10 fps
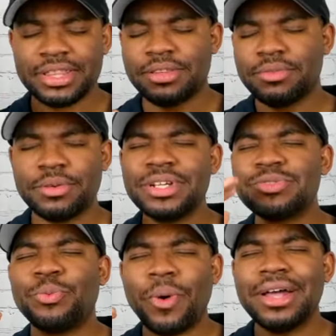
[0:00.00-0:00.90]
There was
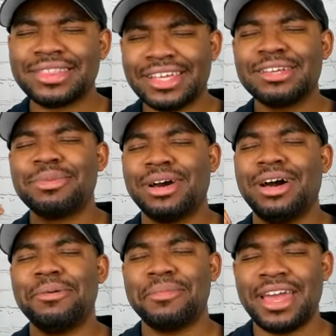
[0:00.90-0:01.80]
one thing about
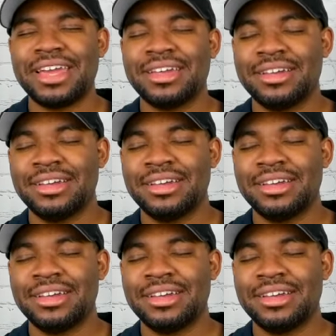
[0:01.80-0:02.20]
Aunt May,